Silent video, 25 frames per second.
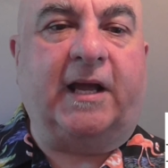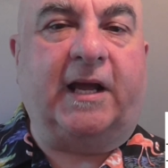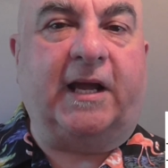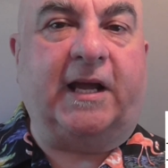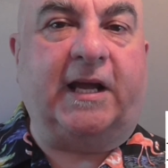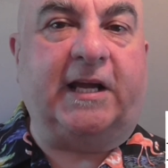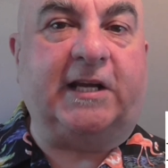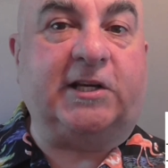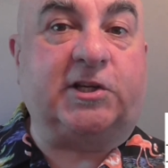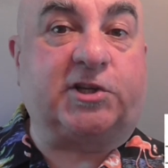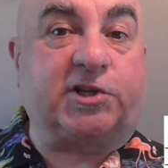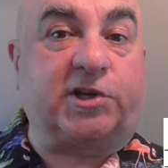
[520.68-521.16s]

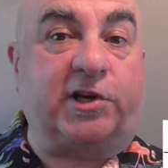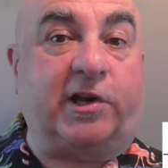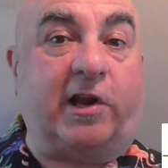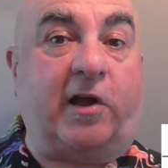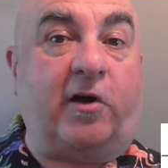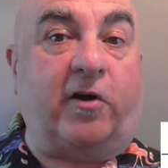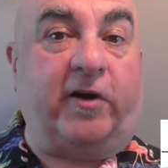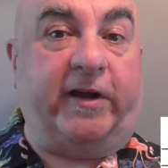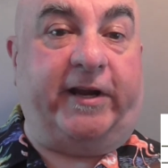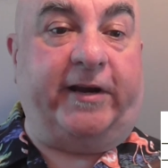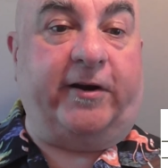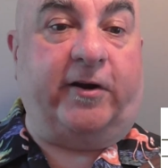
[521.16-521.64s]
Each
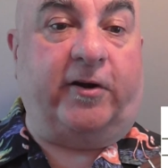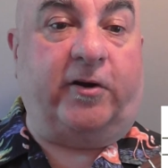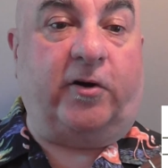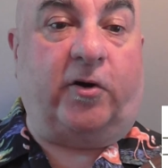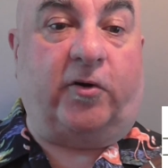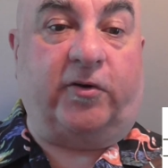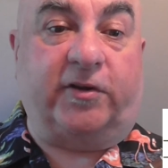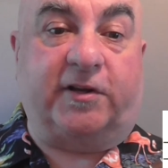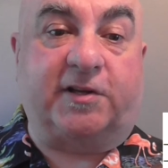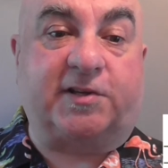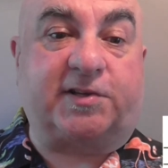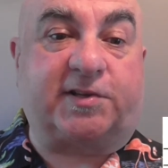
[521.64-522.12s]
line
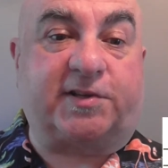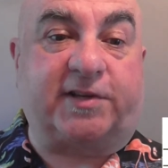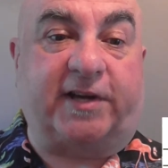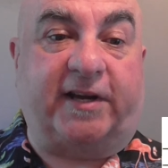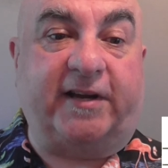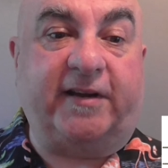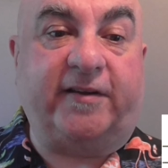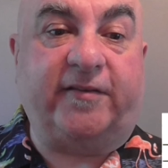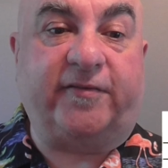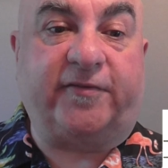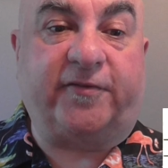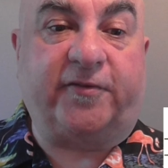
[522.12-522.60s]
on the
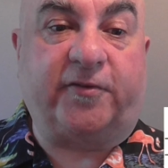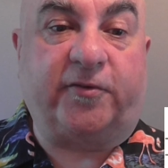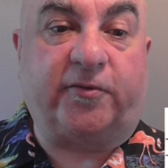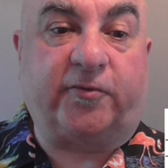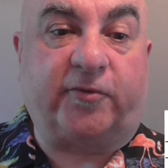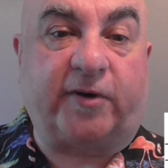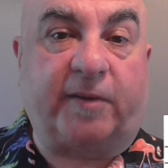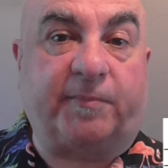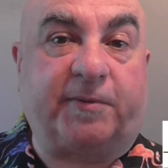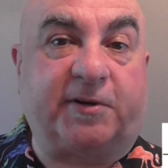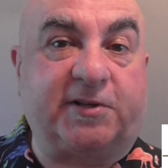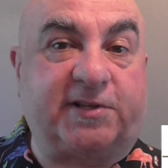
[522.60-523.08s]
stave
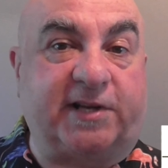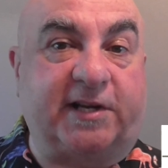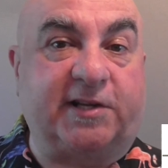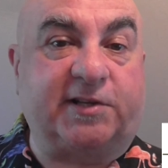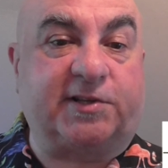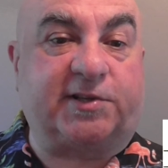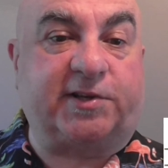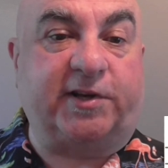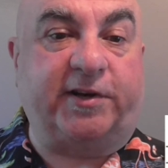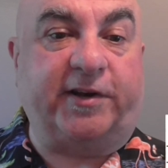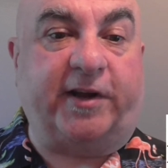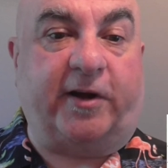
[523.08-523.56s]

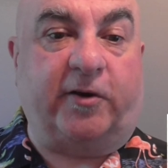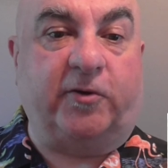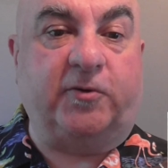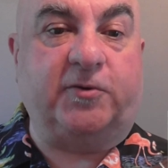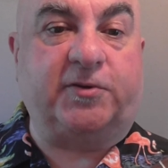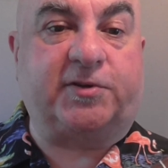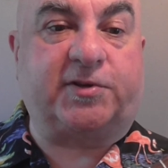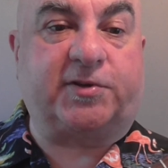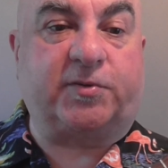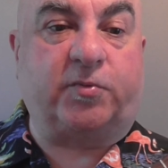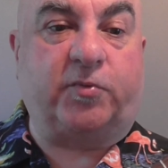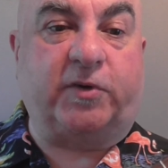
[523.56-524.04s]
represents a
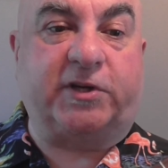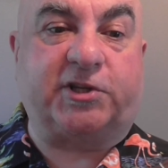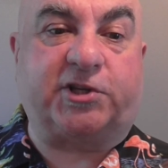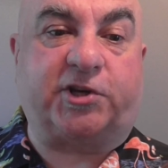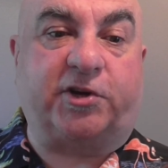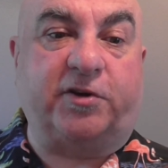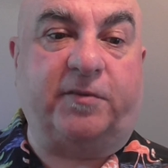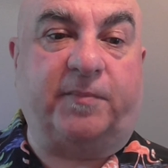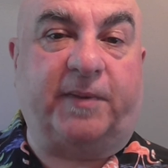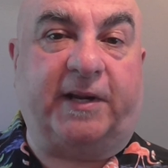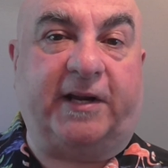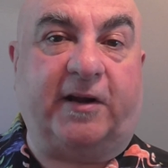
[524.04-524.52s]
note which
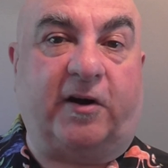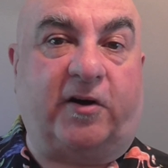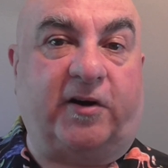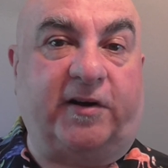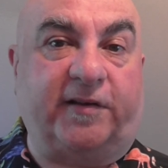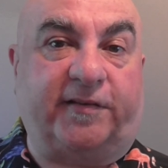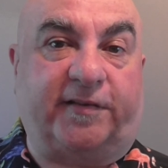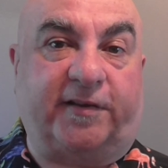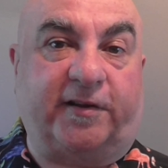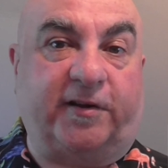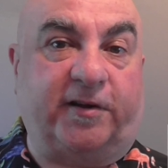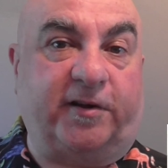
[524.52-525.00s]
can be
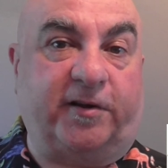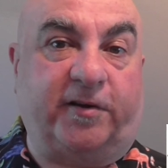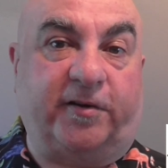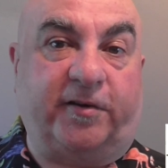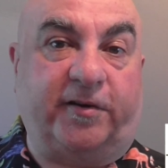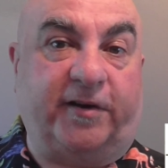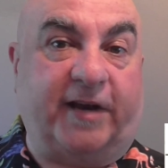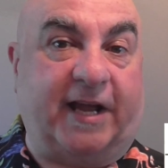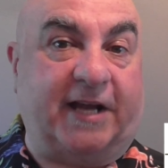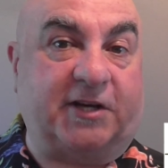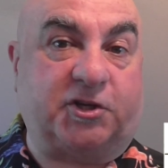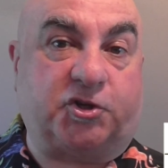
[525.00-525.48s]
either
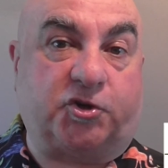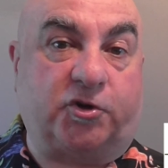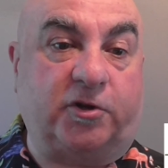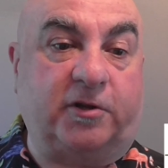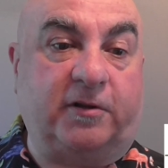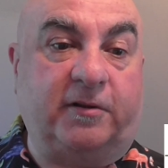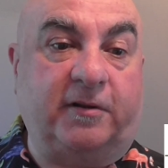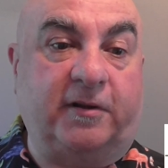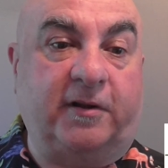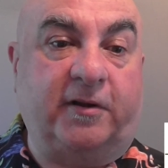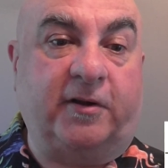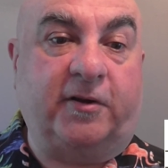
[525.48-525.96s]

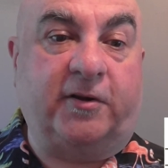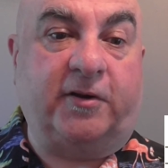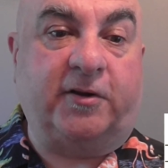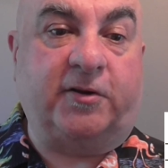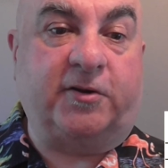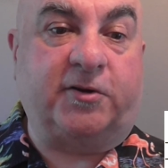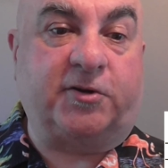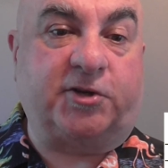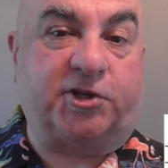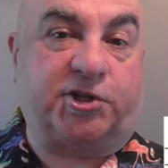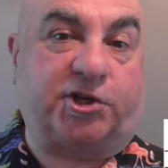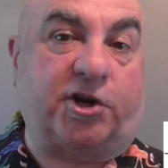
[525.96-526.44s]
natural,
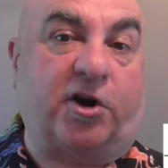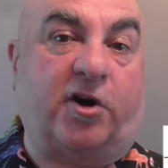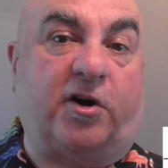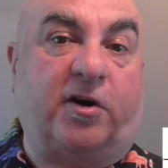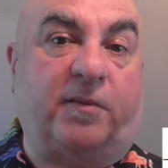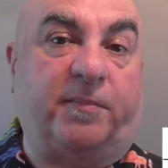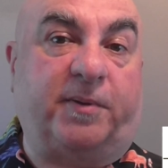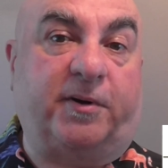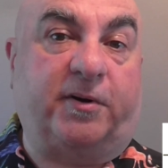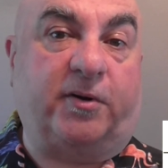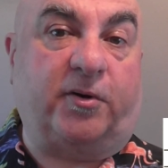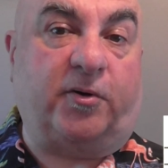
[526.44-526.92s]

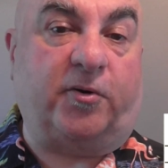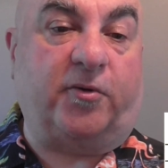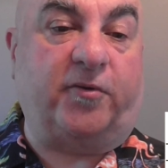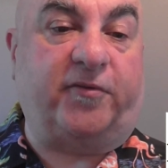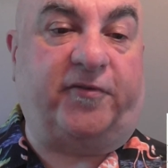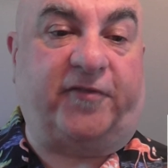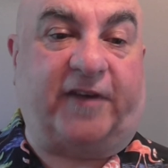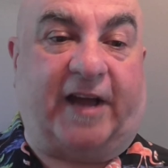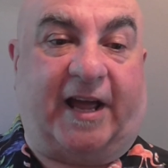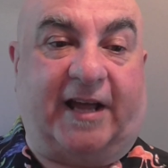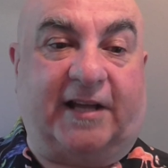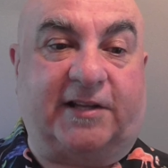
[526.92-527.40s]
sharp or
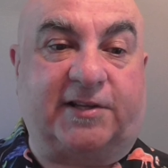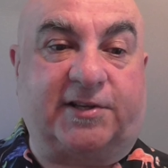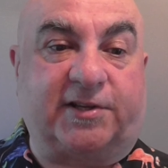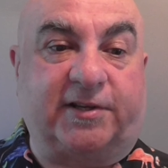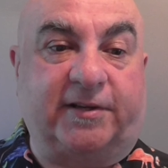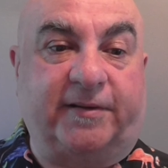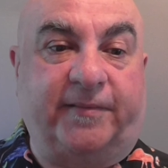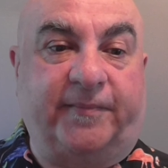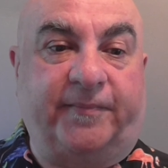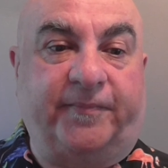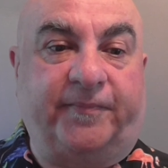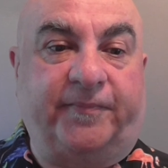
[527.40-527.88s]
flat.
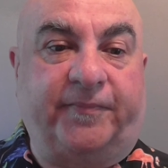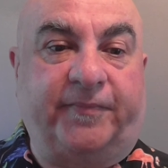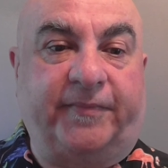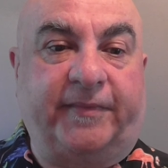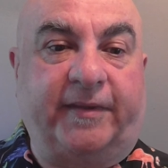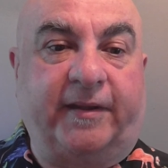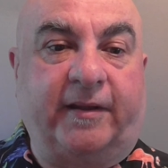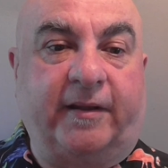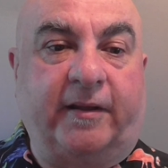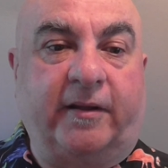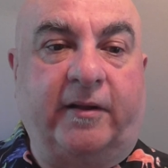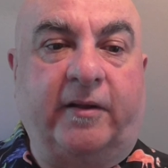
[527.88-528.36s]

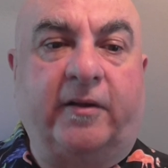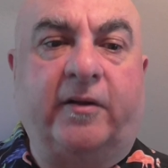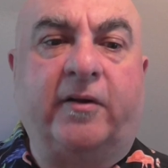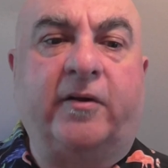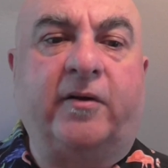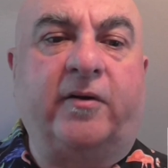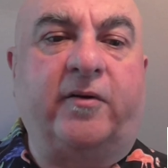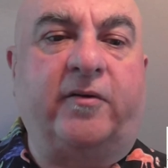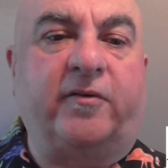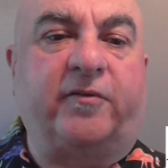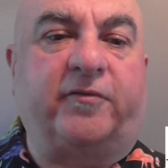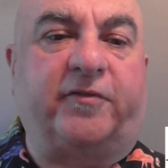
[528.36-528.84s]

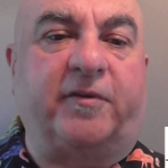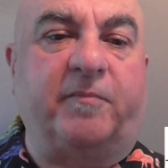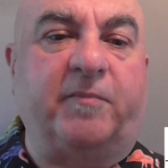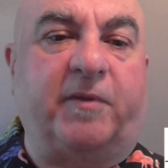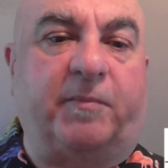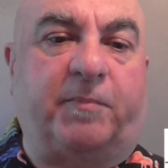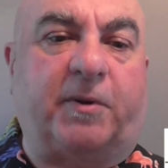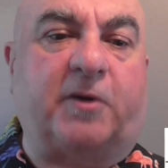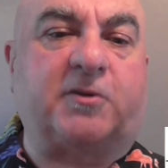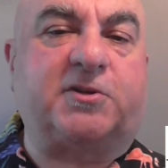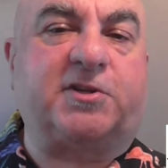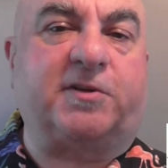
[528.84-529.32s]
From the
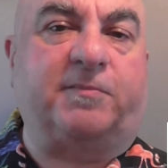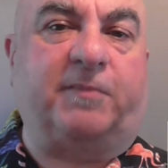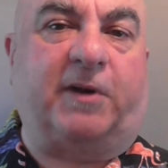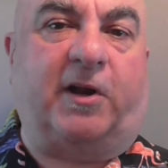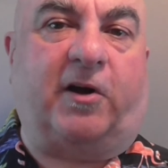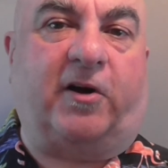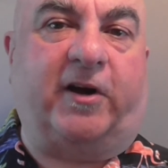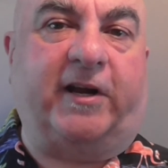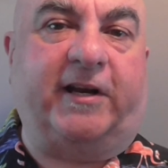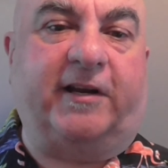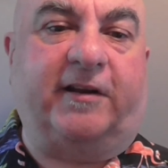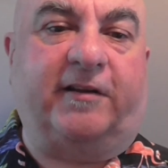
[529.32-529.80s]
bottom
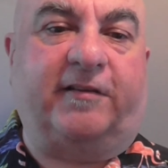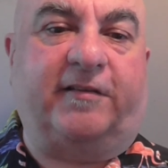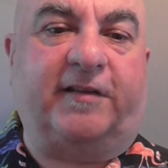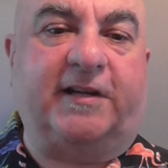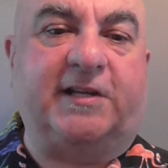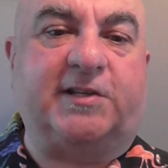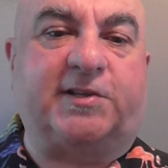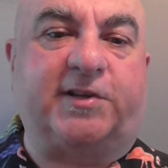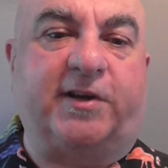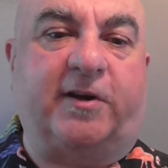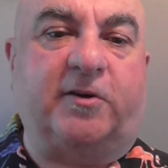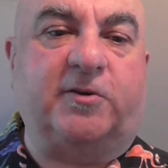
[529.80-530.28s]
line,
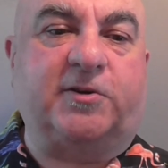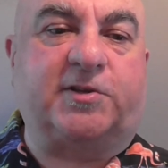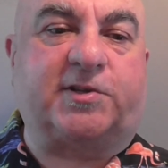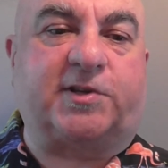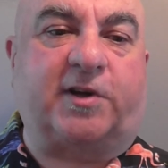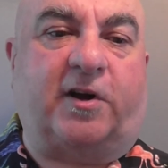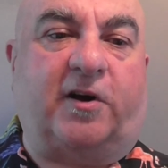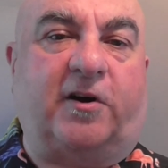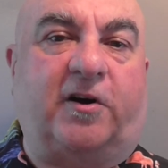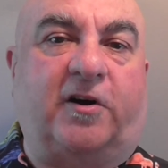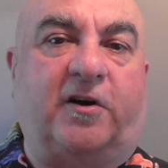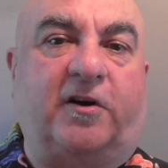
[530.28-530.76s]
these notes
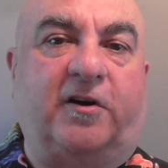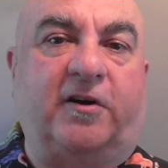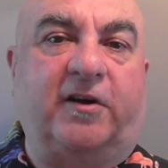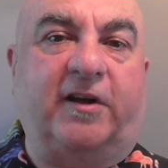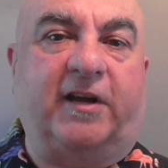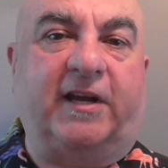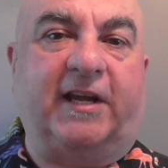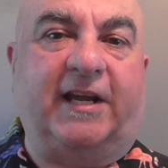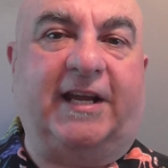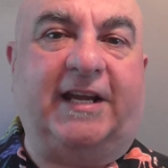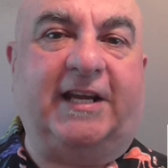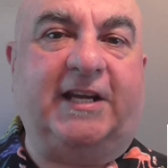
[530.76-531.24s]
are
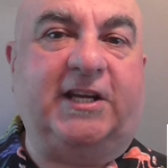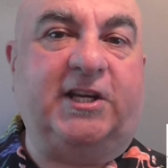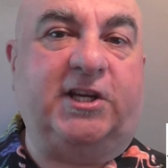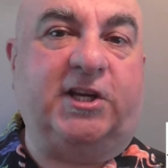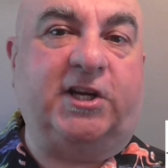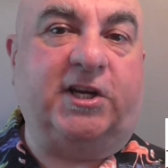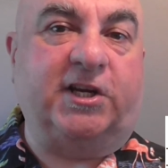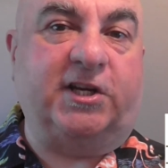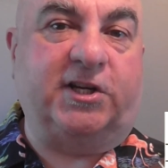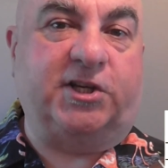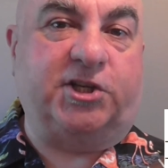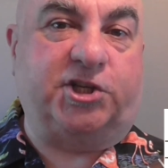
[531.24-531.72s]
E,
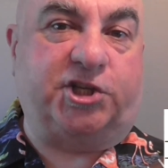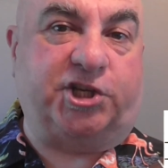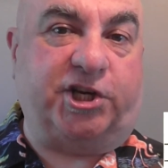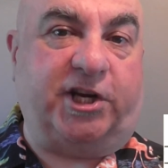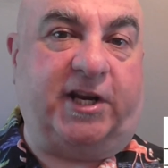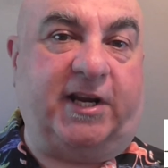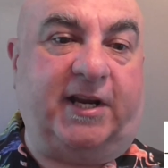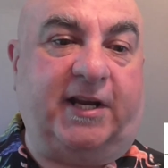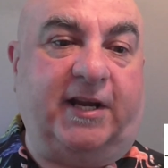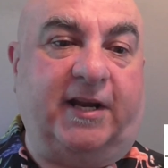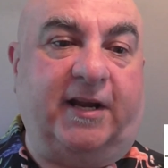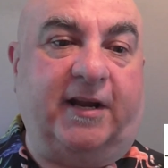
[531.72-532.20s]

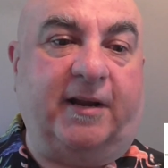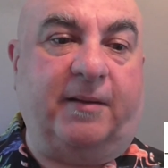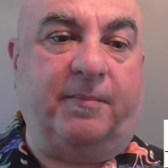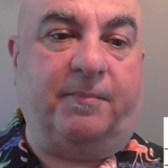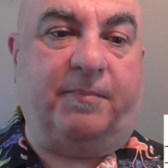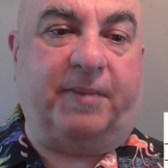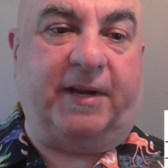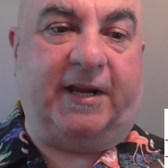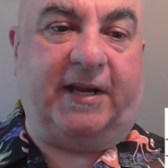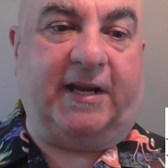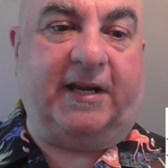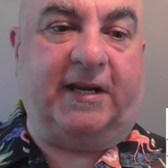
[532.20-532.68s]
G,
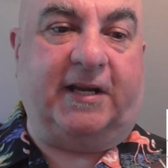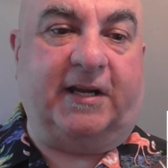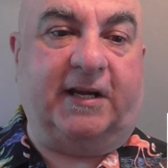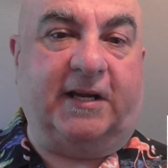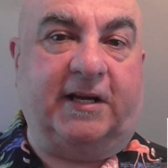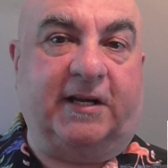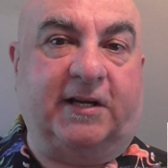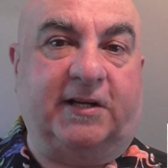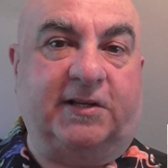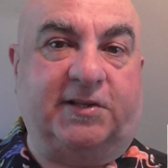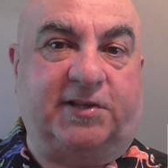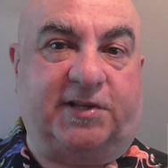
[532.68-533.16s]
B,
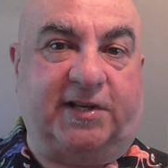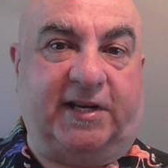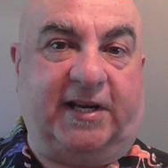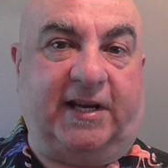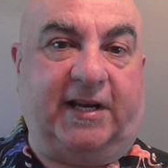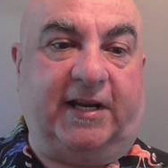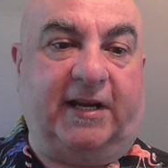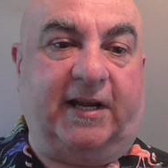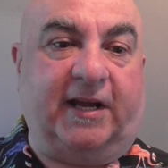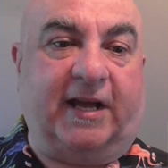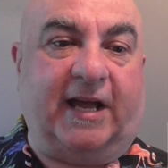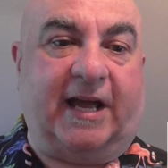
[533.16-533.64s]

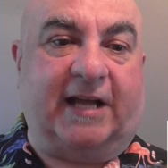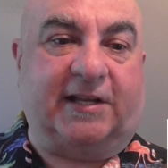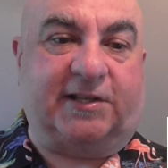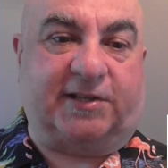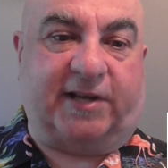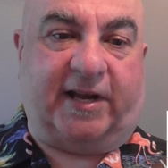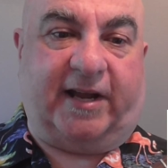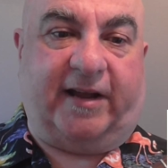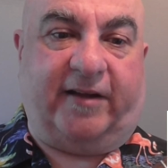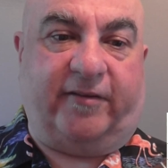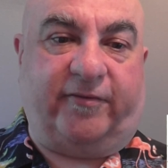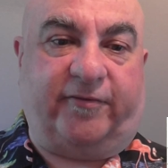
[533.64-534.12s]
D and
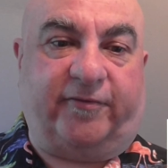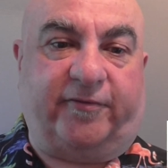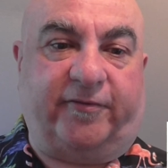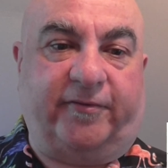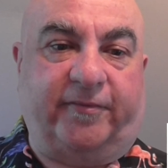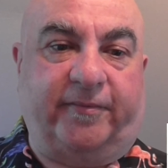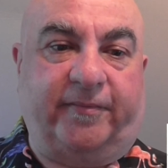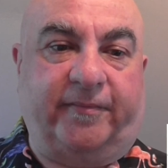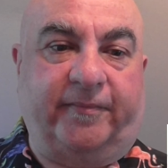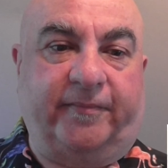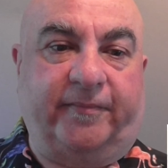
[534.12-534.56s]
F.